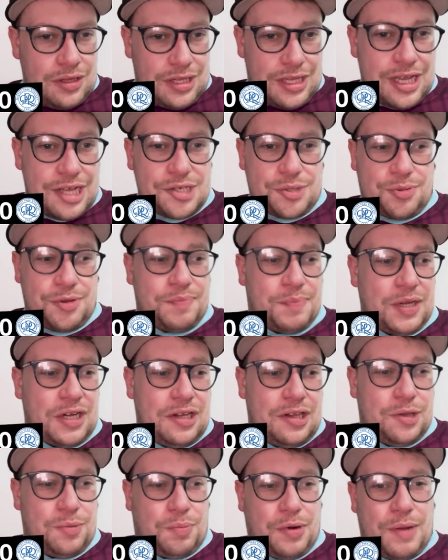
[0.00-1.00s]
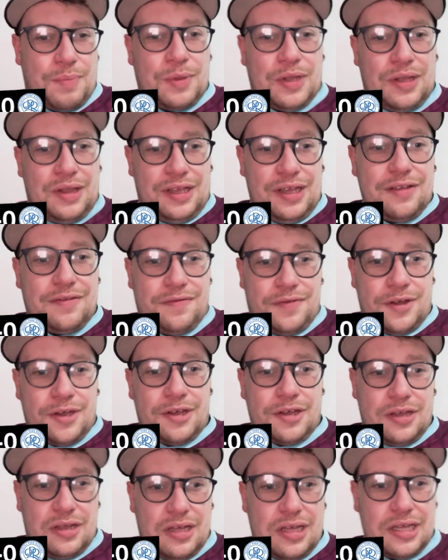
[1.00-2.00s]
Yes, we've been in the Premier League
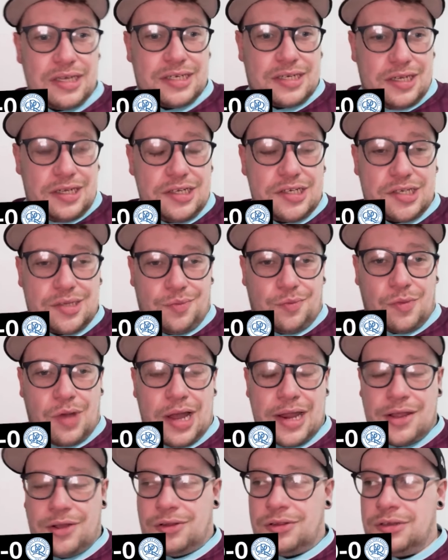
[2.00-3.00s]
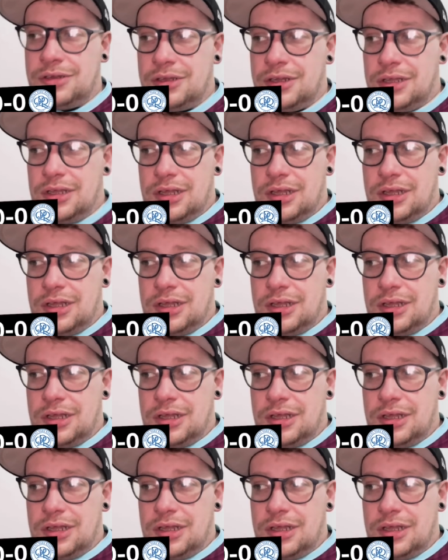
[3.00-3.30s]
for a decent while,